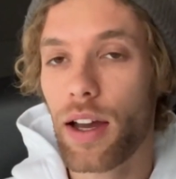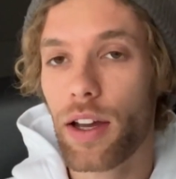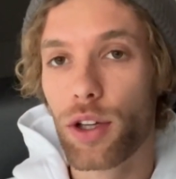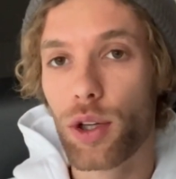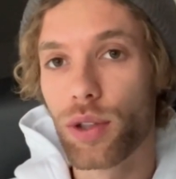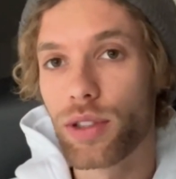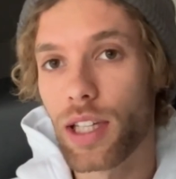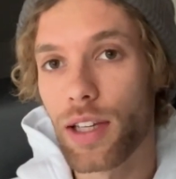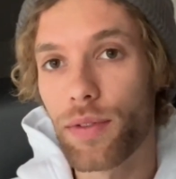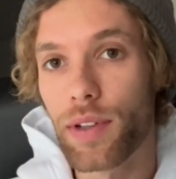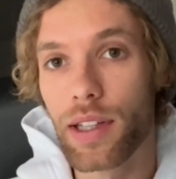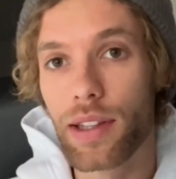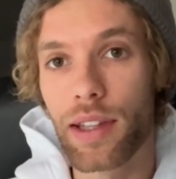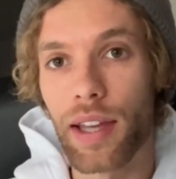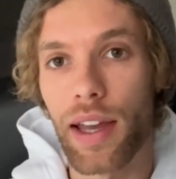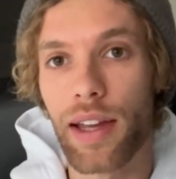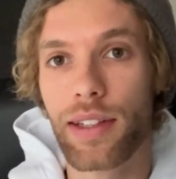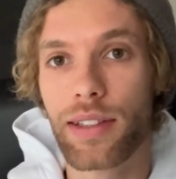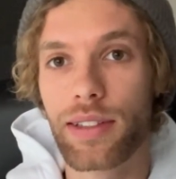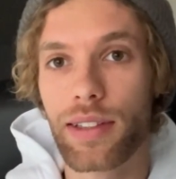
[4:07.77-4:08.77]
you're saving
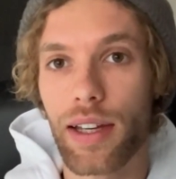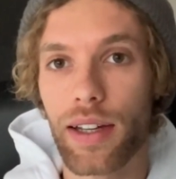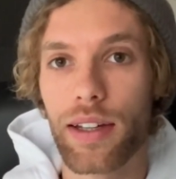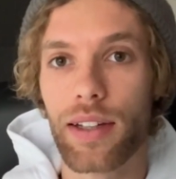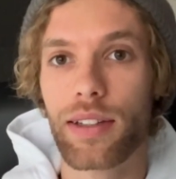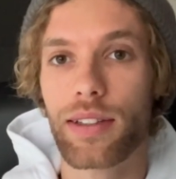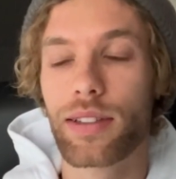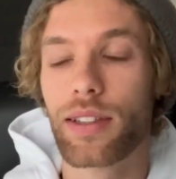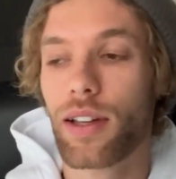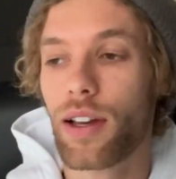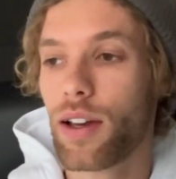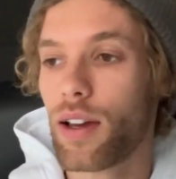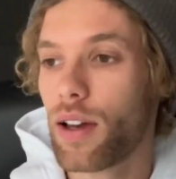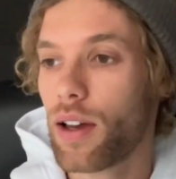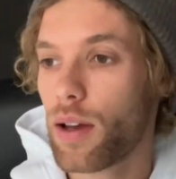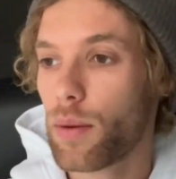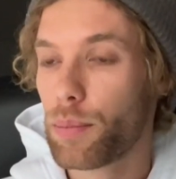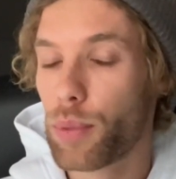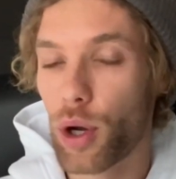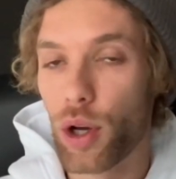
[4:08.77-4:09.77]
10 seconds
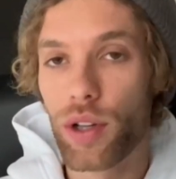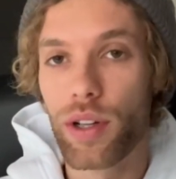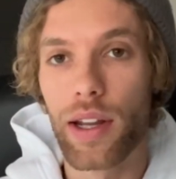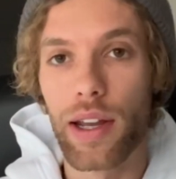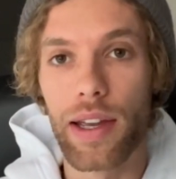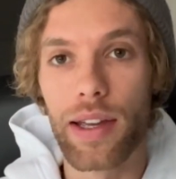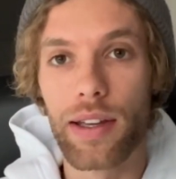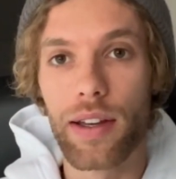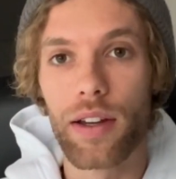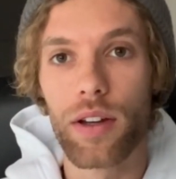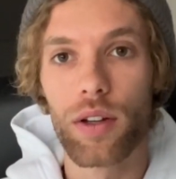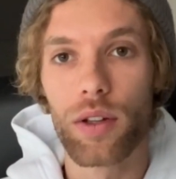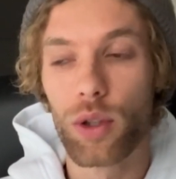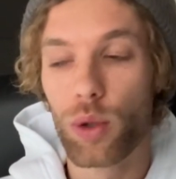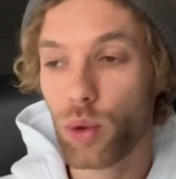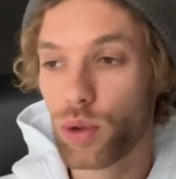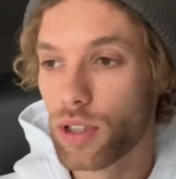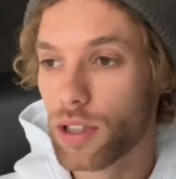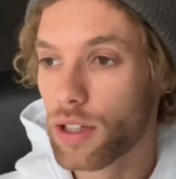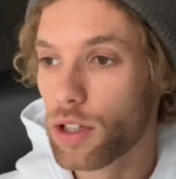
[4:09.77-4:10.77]
per day
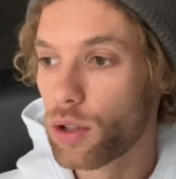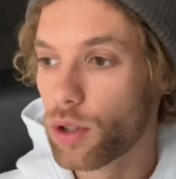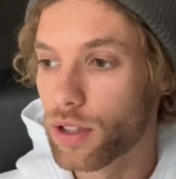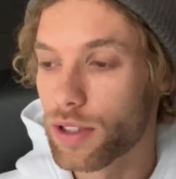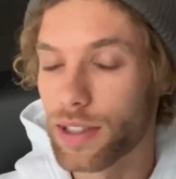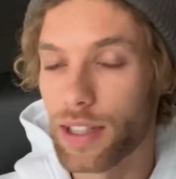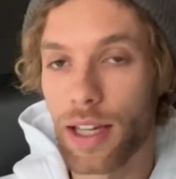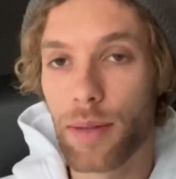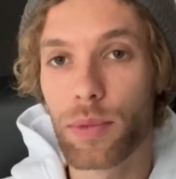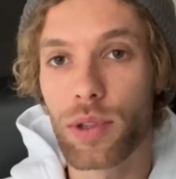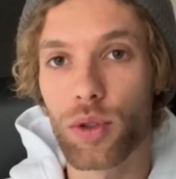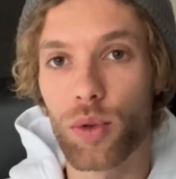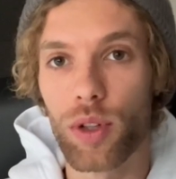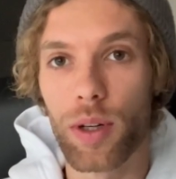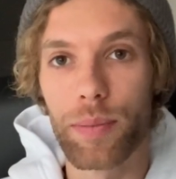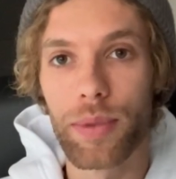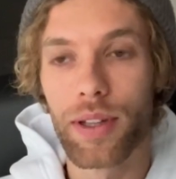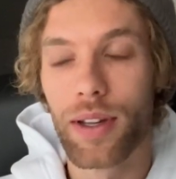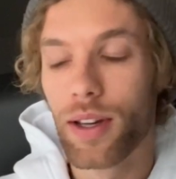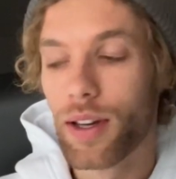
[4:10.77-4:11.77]
using your same
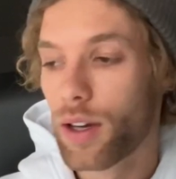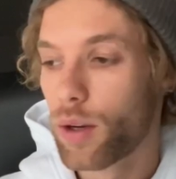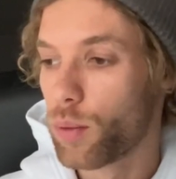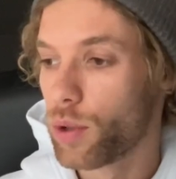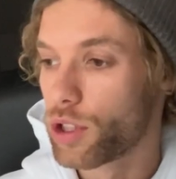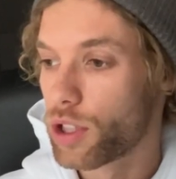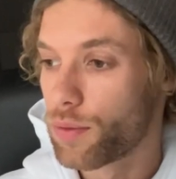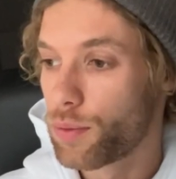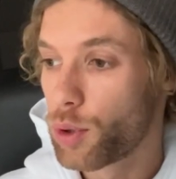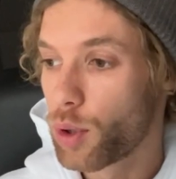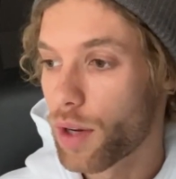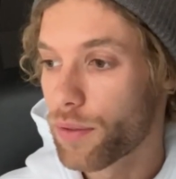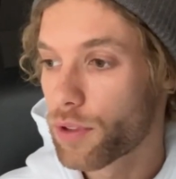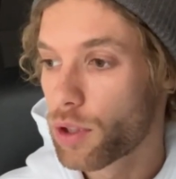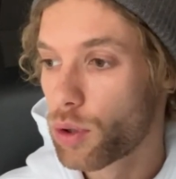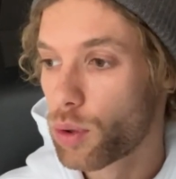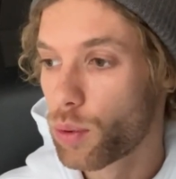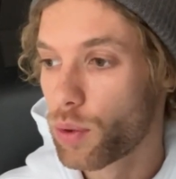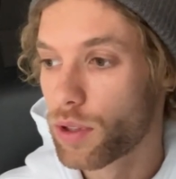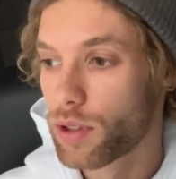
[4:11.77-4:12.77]
script, which if you have to
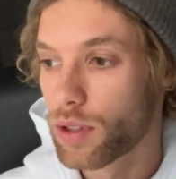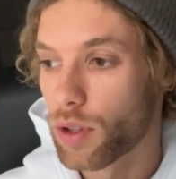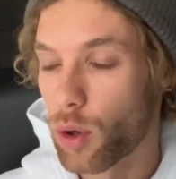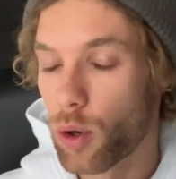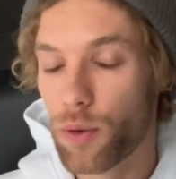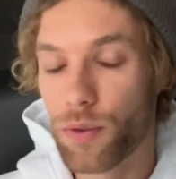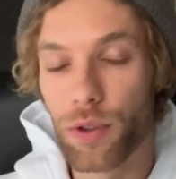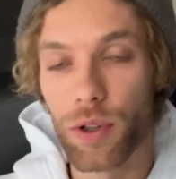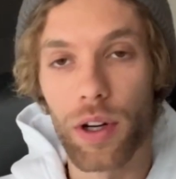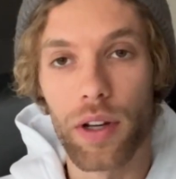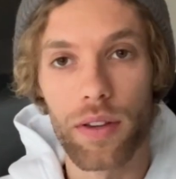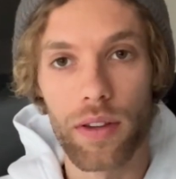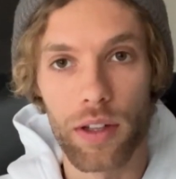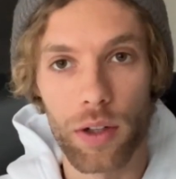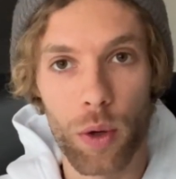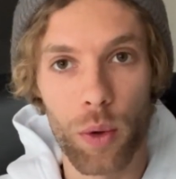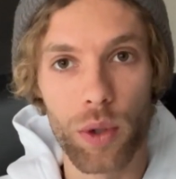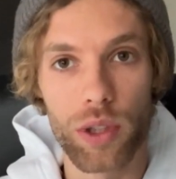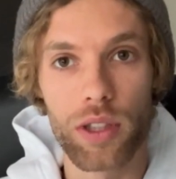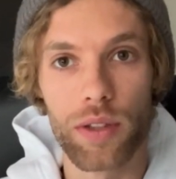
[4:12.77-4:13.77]
do it over the
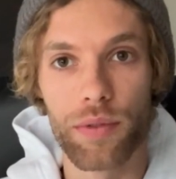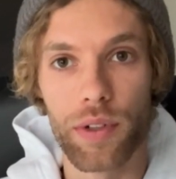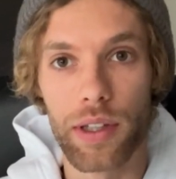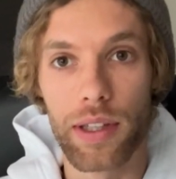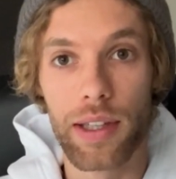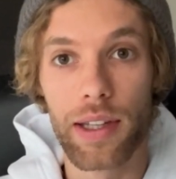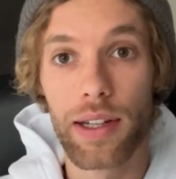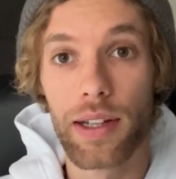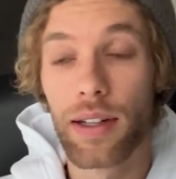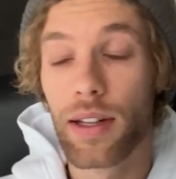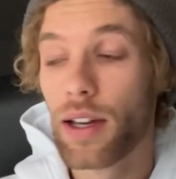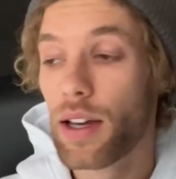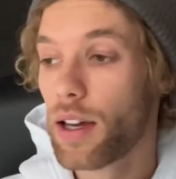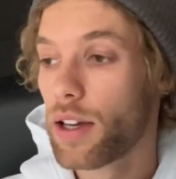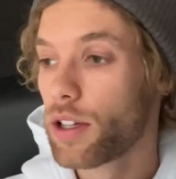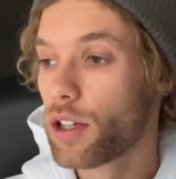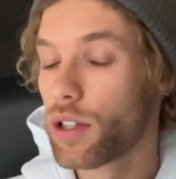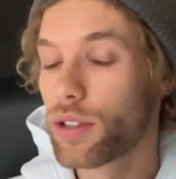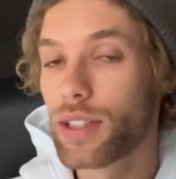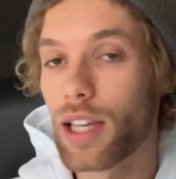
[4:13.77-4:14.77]
course of a year,
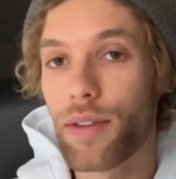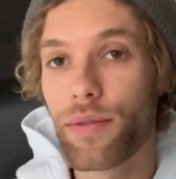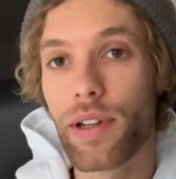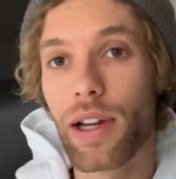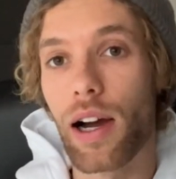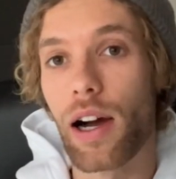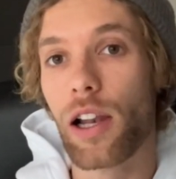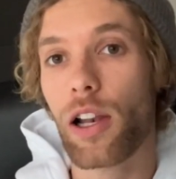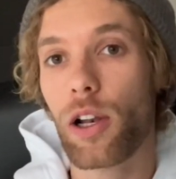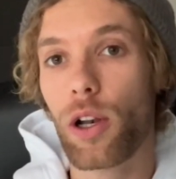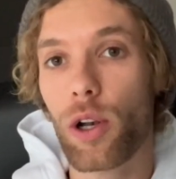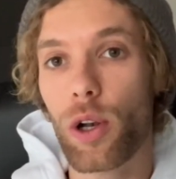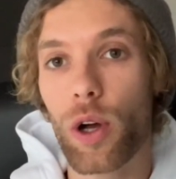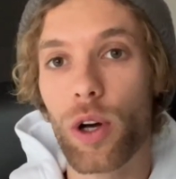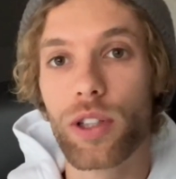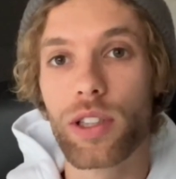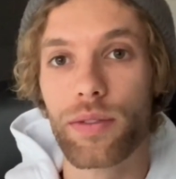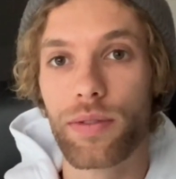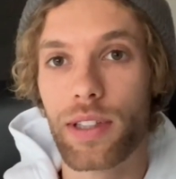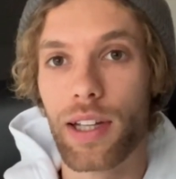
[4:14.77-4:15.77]
you're saving a
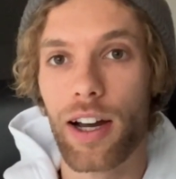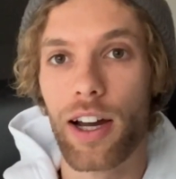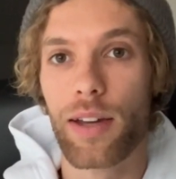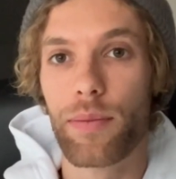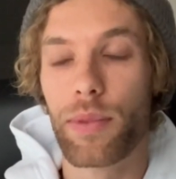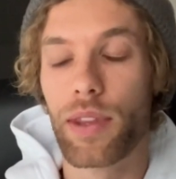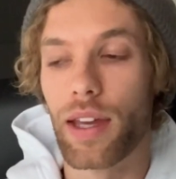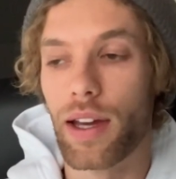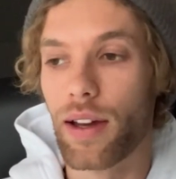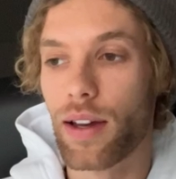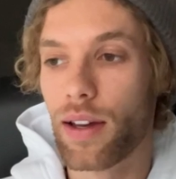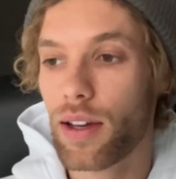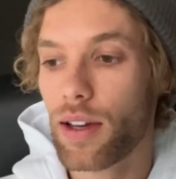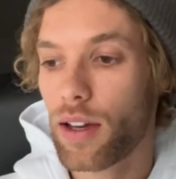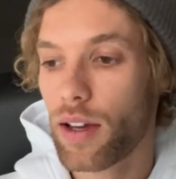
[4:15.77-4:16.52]
lot of time there.